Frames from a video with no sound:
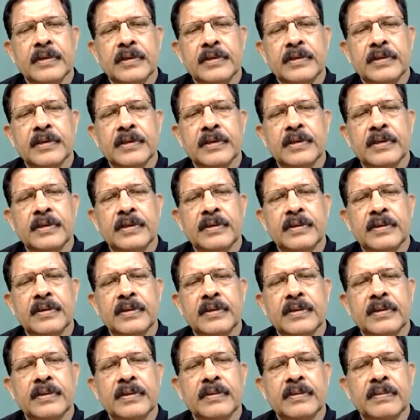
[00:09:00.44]
So
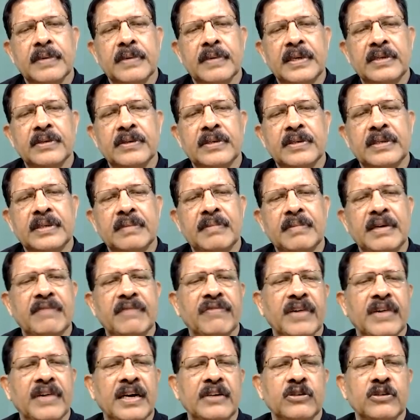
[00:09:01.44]
when you
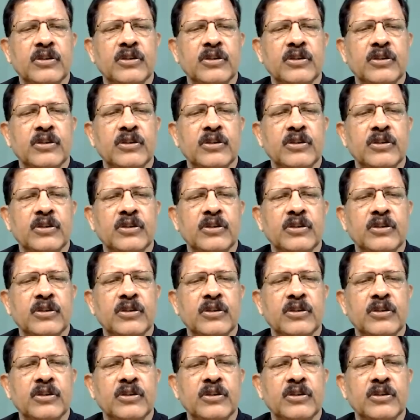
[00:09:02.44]
simplify,